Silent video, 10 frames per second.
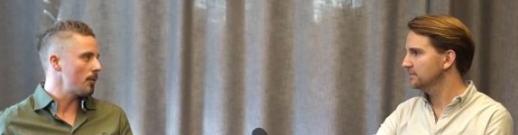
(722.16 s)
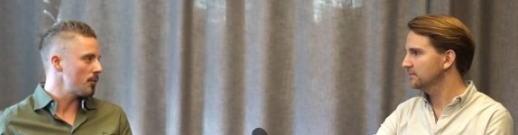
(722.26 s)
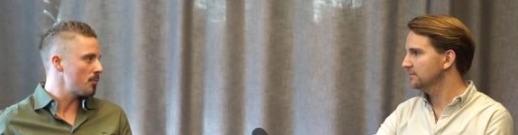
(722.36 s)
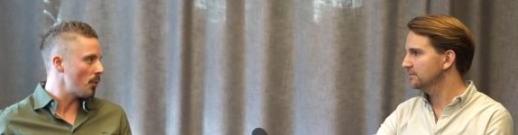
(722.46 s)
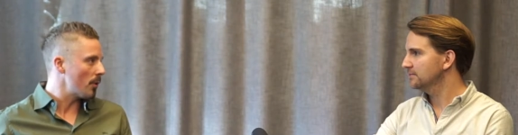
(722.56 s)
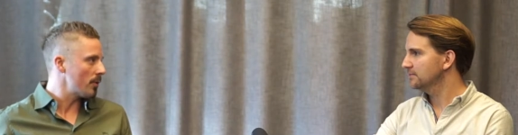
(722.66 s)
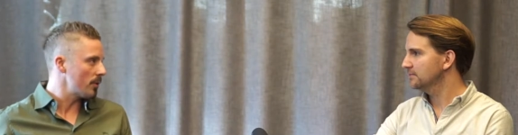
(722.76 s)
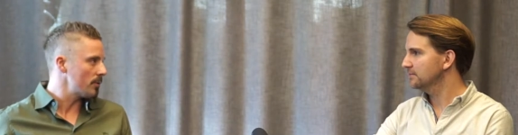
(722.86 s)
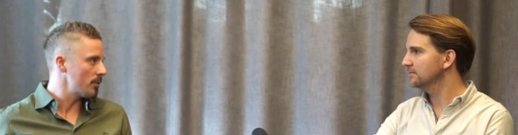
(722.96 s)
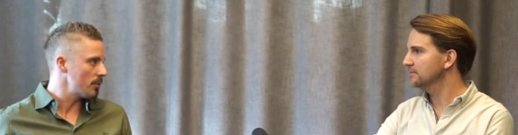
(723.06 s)
Speaker 1: hero sport, so
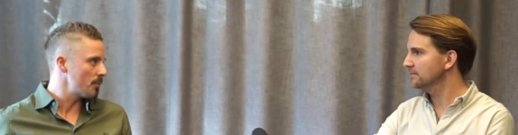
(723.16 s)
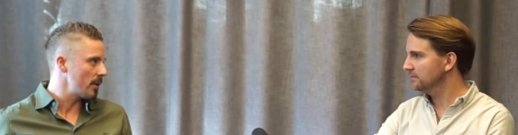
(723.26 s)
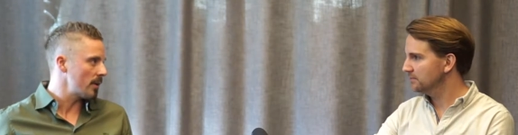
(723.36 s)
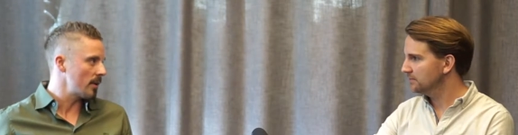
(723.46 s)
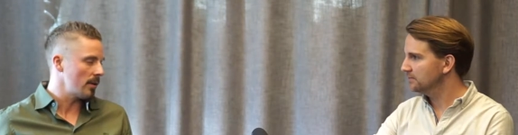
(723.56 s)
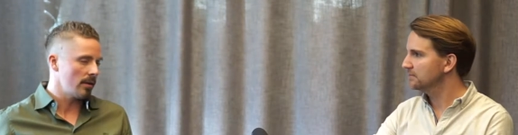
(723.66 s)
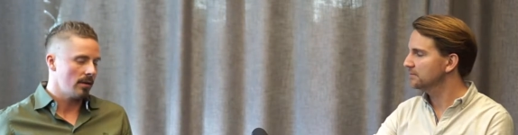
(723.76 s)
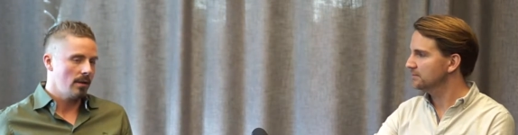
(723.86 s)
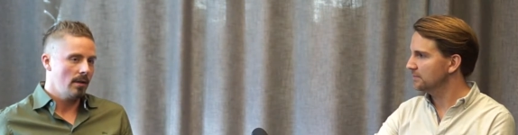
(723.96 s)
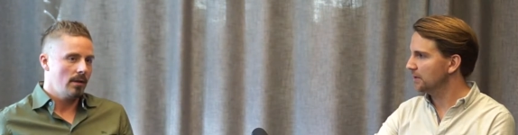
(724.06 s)
mm. to mm-hmm. speak.
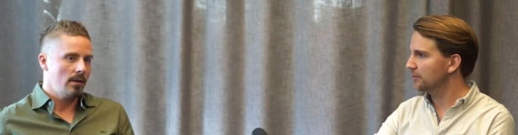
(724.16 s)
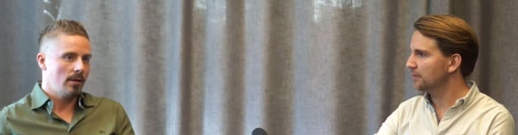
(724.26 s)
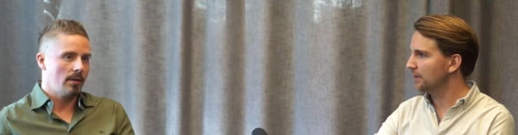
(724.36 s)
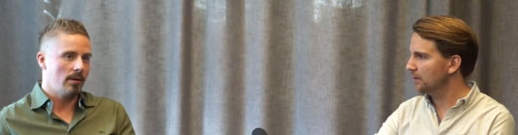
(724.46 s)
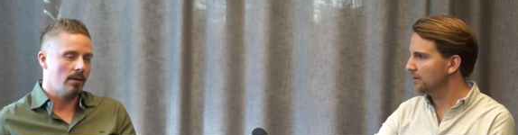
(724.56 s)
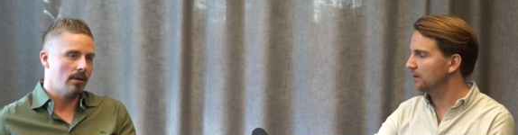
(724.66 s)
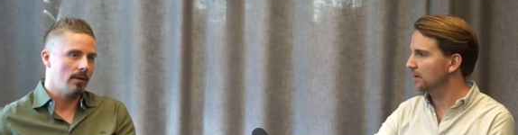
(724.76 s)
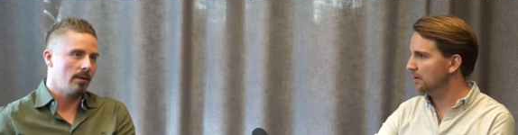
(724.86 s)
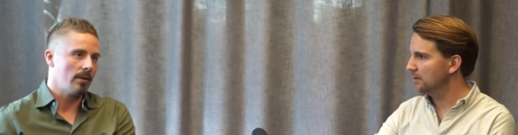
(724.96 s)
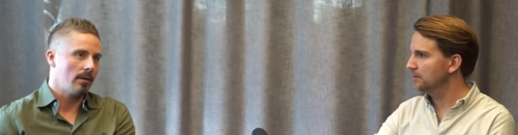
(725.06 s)
Interesting.
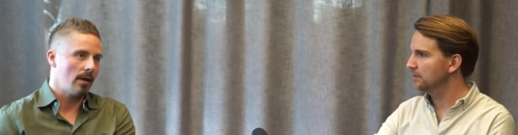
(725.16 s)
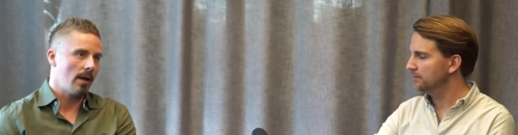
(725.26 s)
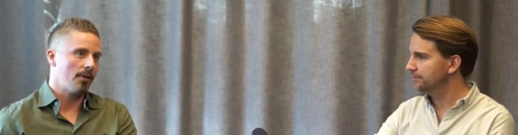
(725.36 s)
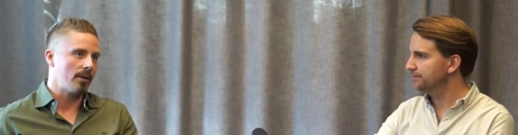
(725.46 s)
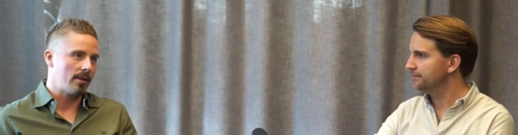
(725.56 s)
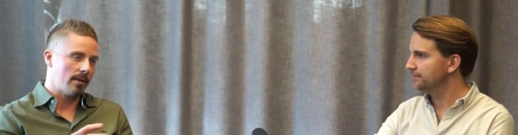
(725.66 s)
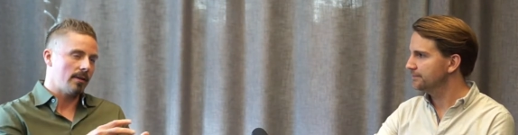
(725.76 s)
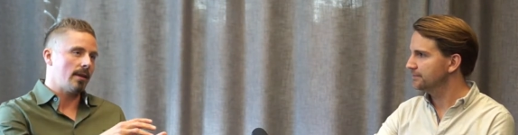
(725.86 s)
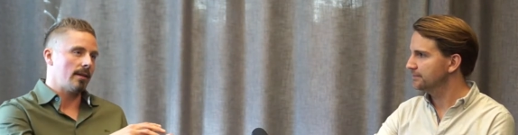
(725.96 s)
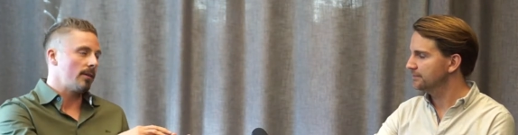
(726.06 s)
Uh, I think
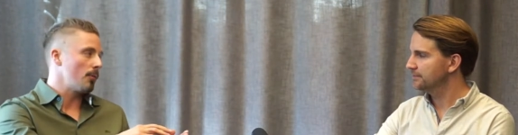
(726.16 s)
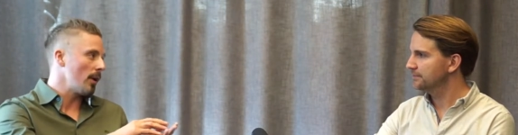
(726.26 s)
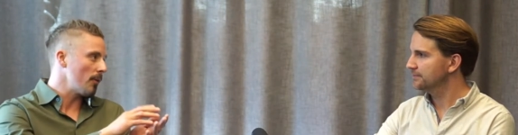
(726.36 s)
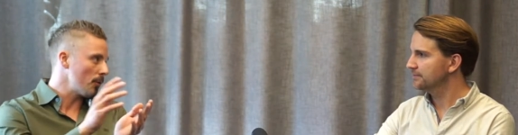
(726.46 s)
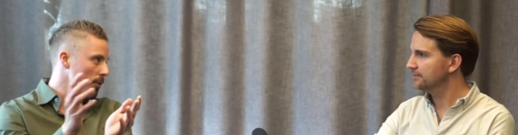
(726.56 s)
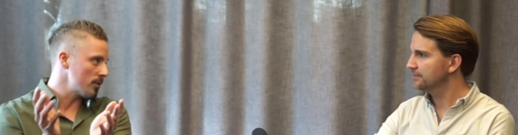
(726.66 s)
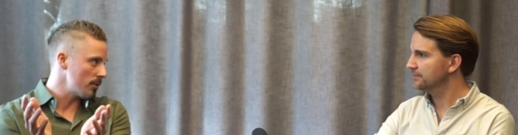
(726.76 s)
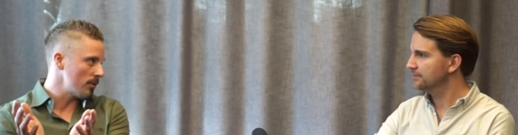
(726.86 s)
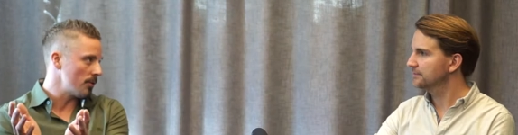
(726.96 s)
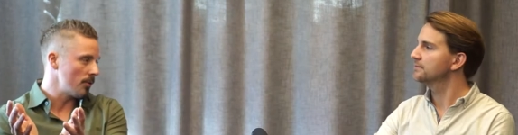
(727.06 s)
that developed
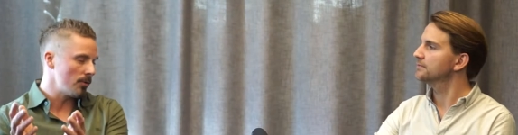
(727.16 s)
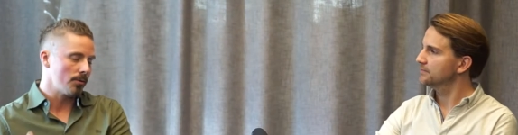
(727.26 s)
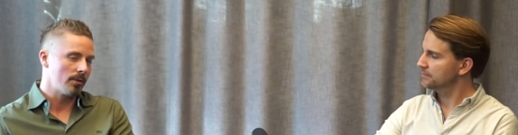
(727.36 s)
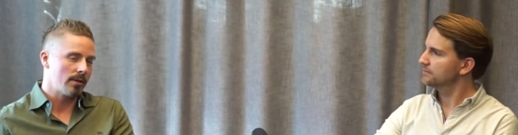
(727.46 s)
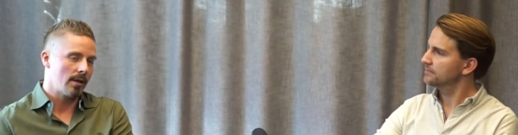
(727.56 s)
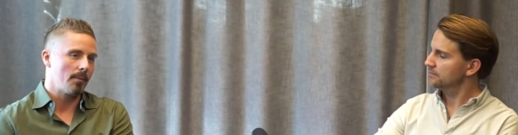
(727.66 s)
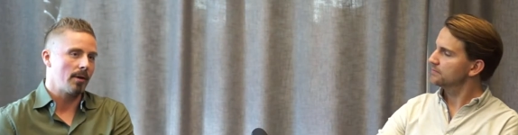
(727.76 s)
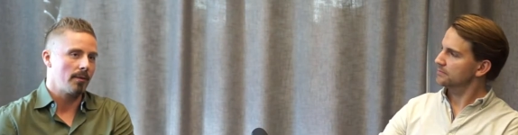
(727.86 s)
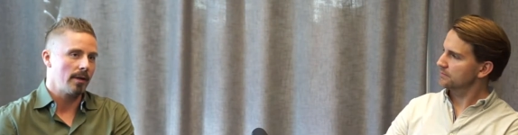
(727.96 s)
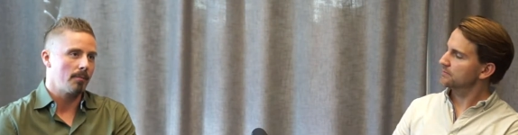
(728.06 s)
also during the time I
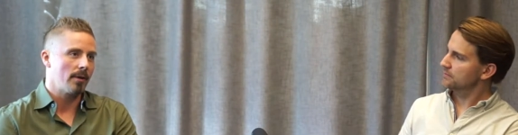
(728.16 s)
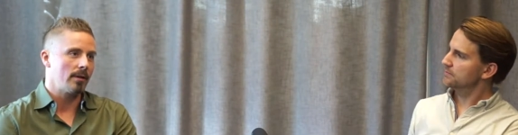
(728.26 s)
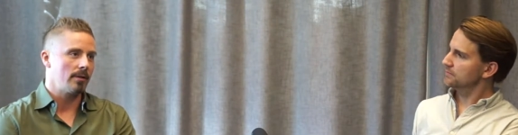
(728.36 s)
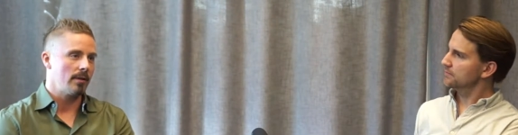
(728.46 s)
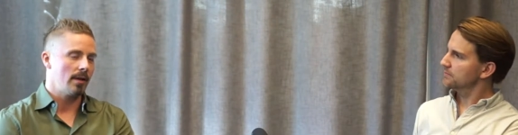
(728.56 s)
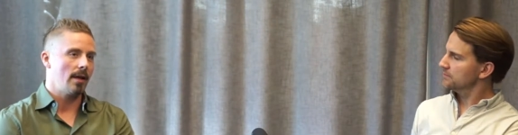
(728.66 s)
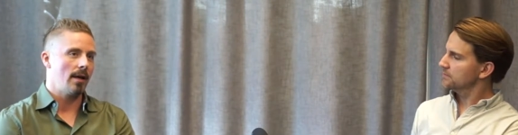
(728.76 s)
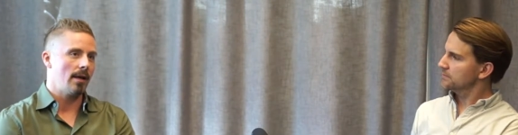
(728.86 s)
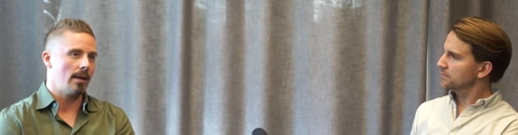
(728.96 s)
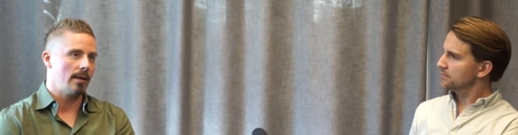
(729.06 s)
played, but
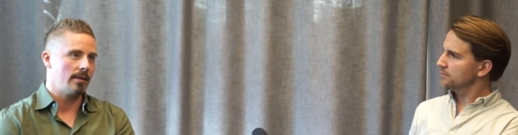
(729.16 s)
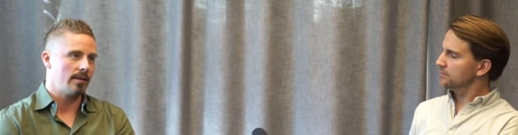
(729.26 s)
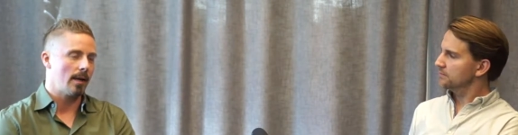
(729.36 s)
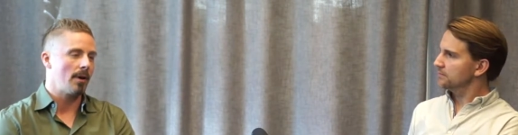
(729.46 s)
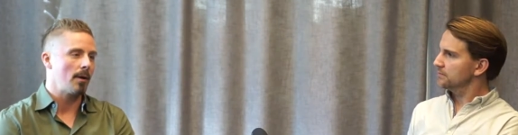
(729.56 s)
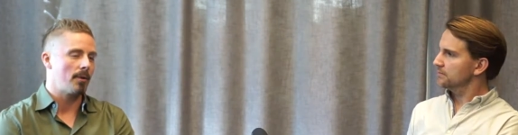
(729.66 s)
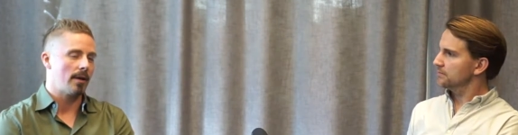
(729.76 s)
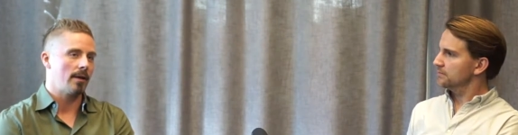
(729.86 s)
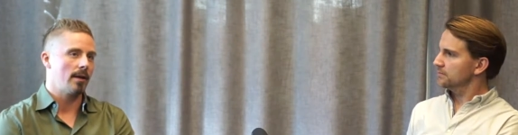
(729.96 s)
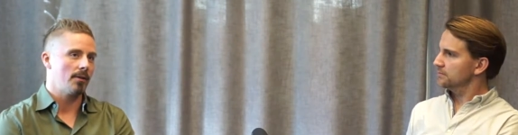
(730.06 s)
at, at, the time I
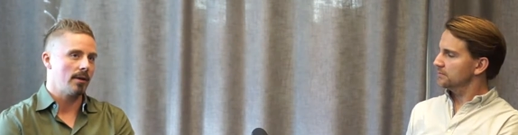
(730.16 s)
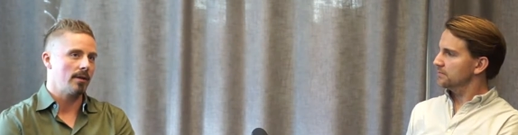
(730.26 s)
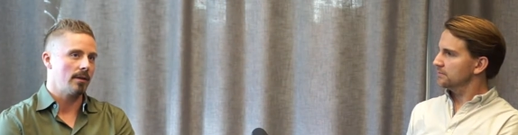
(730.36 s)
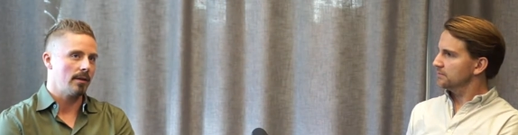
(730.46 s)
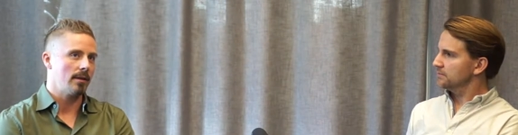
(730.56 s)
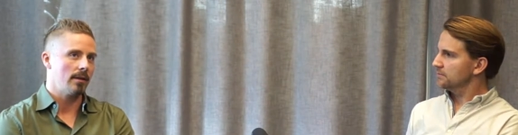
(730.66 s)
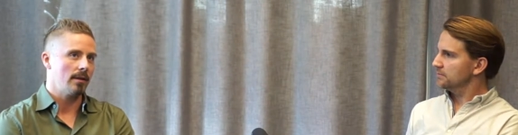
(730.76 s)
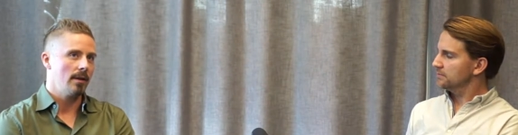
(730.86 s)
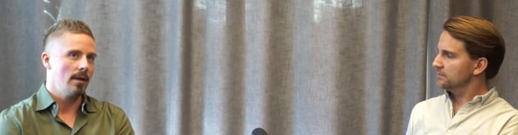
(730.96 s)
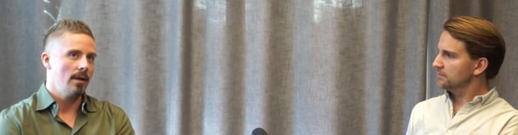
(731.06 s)
played, I think eh,
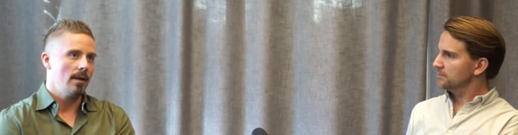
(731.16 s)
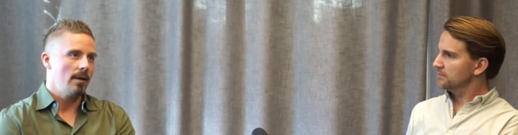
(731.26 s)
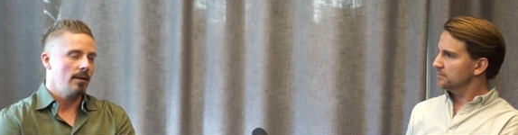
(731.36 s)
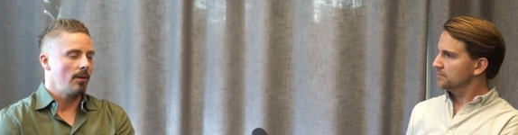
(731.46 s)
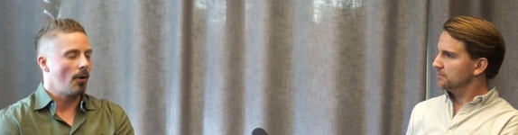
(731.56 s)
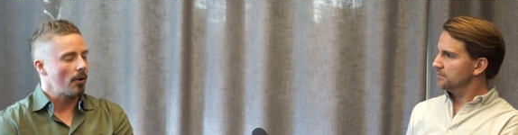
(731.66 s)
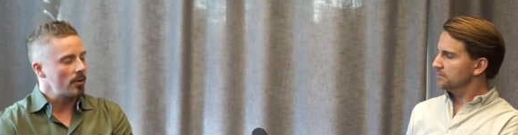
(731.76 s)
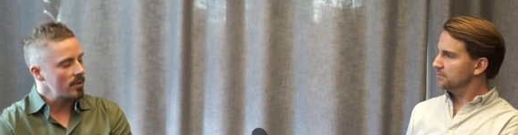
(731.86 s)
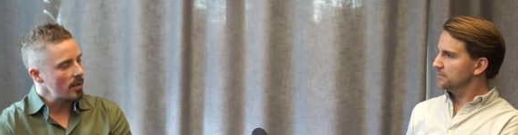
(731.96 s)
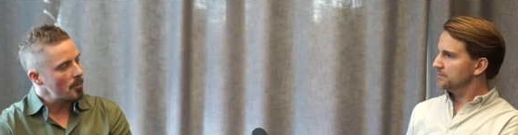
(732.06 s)
the
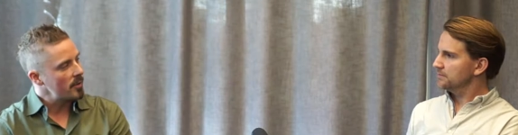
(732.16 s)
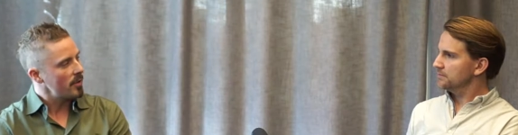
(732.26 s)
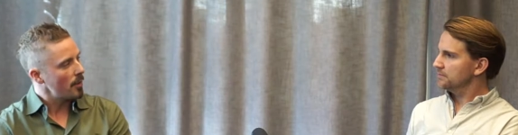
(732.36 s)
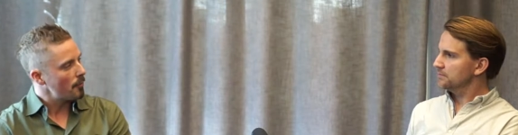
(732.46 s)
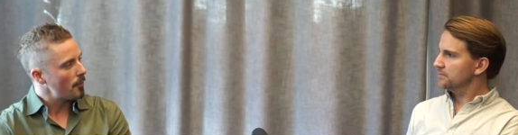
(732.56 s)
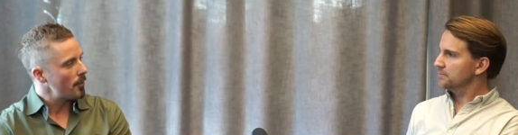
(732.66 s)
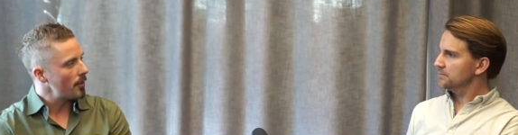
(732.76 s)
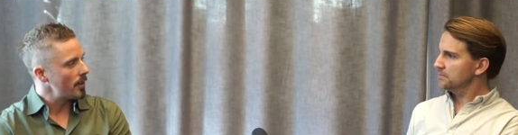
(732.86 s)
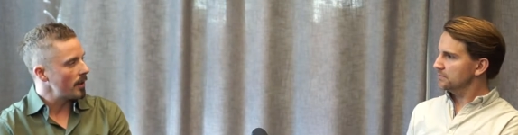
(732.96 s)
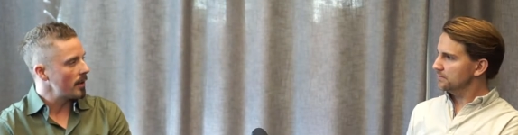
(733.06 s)
audience a little bit
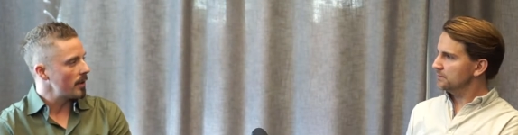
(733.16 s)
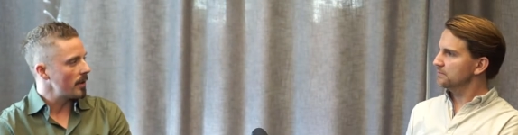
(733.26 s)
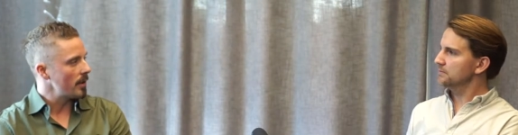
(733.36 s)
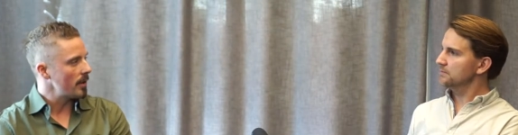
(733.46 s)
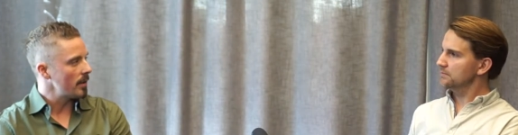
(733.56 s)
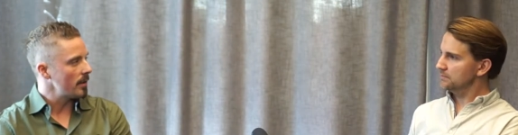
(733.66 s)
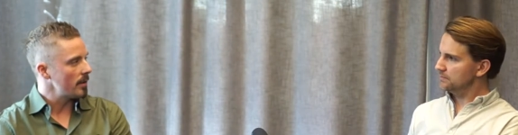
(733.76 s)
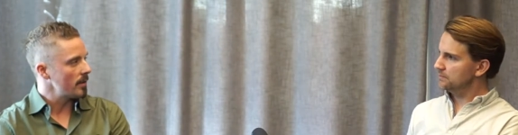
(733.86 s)
tougher. They mm. they